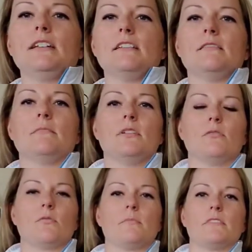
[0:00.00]

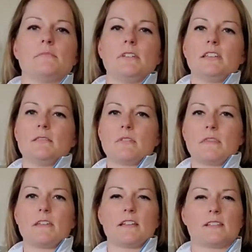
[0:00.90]
medium, women's medium
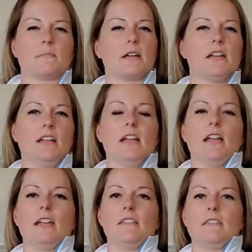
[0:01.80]
and things, but
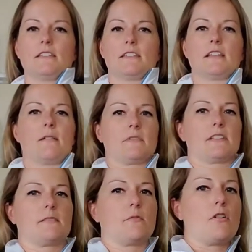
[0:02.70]
in this I'm a
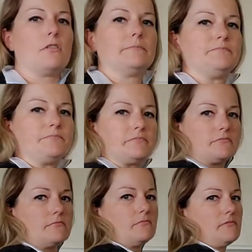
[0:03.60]
small.
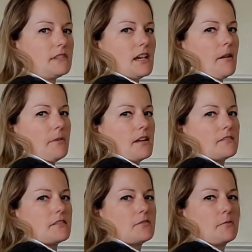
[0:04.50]
I'm
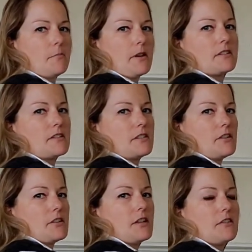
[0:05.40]
not super
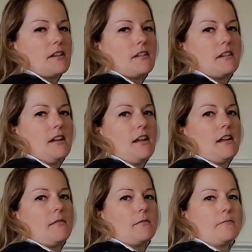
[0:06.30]
busty or anything.
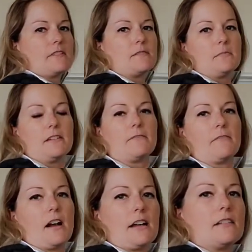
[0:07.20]
It fits me
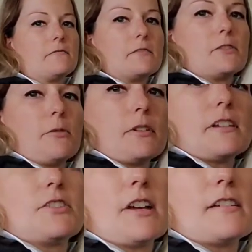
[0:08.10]
fine. If you're
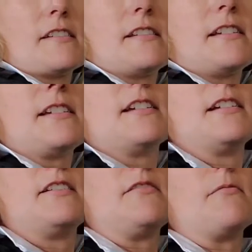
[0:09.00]
really chesty,